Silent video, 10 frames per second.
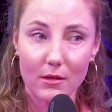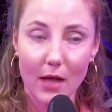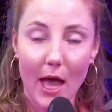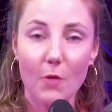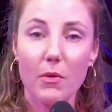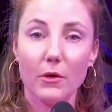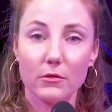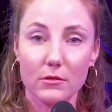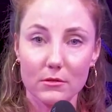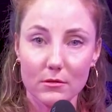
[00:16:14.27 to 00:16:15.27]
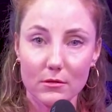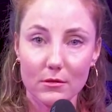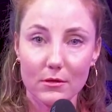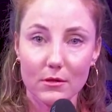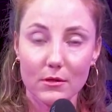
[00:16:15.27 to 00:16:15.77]
How potent
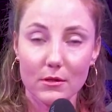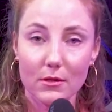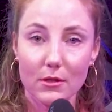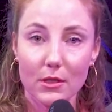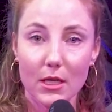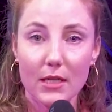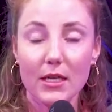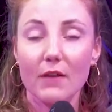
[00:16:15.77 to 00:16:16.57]
to